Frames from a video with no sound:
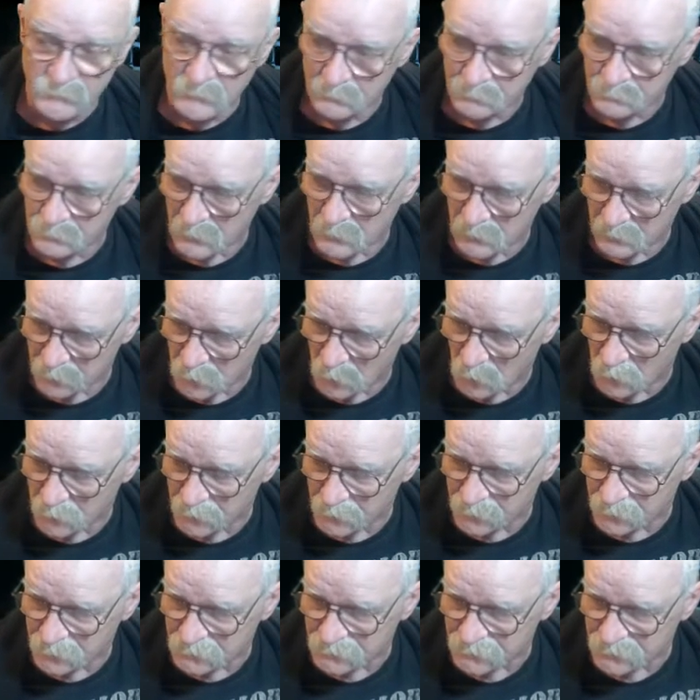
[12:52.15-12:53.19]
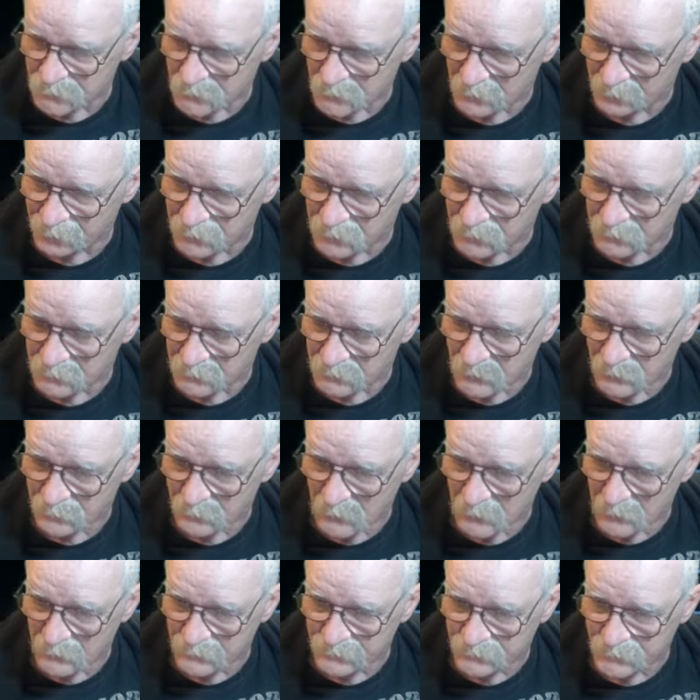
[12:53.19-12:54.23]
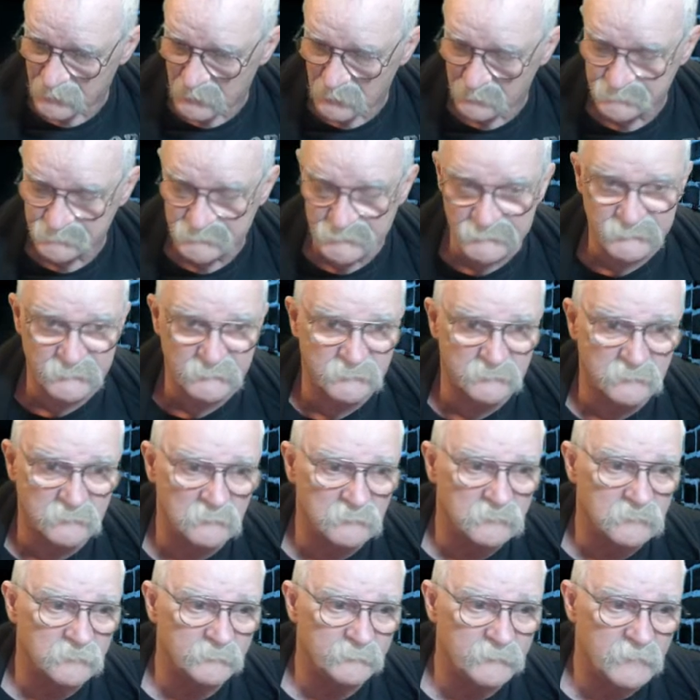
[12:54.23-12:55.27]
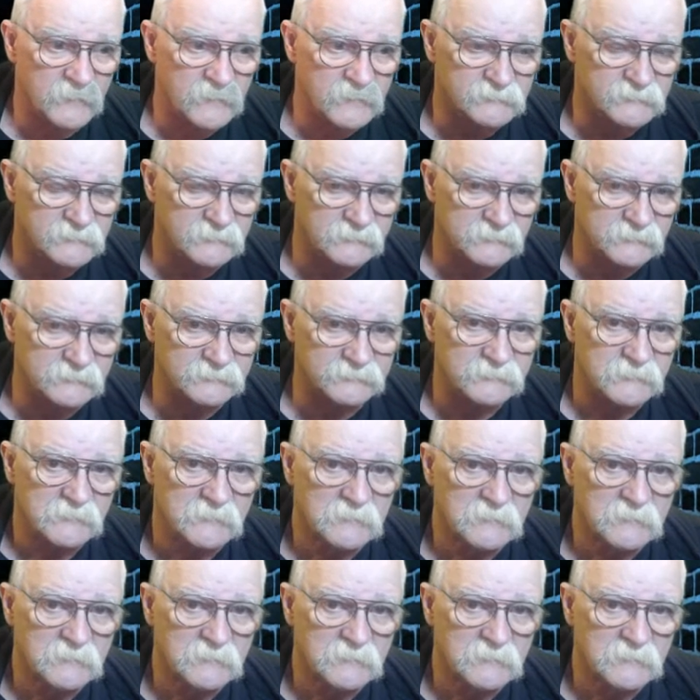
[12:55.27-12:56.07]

I'm going through stuff here, and I think I'm just going to go to the bank and get